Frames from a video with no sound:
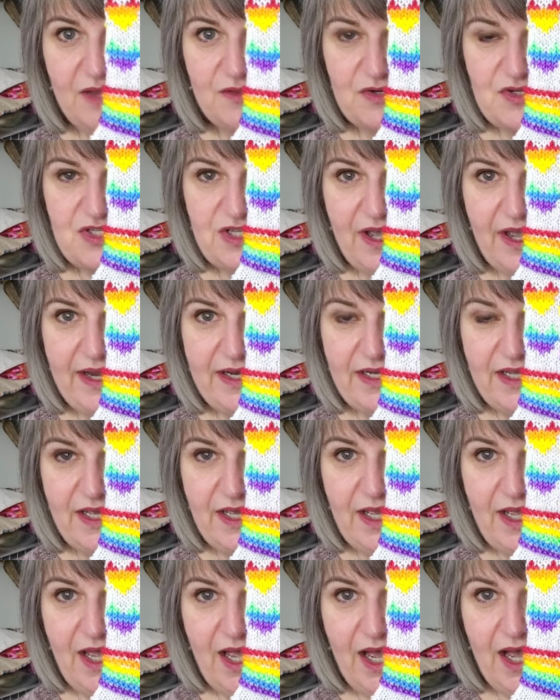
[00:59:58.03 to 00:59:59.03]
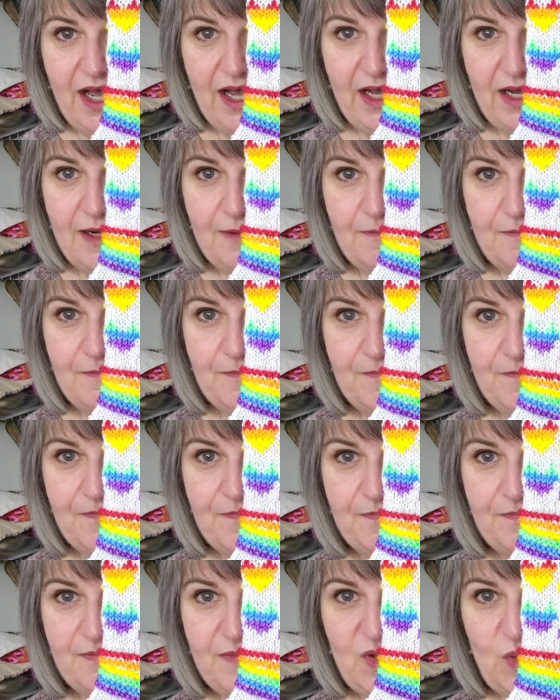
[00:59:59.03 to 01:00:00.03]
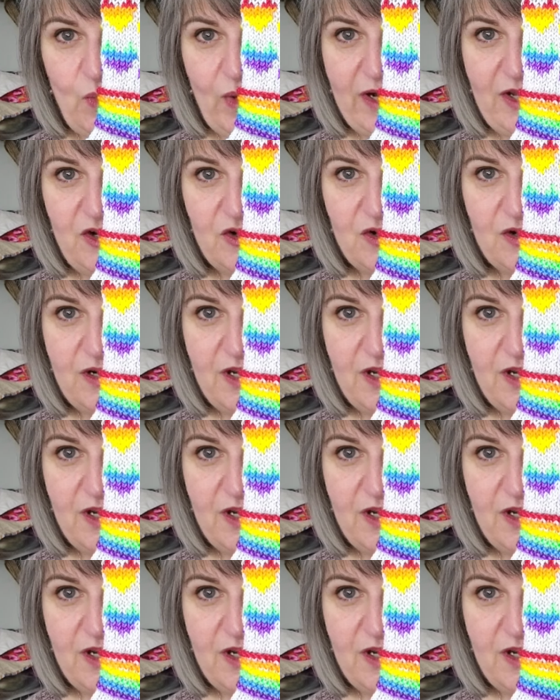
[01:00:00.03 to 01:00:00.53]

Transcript: other side um, where your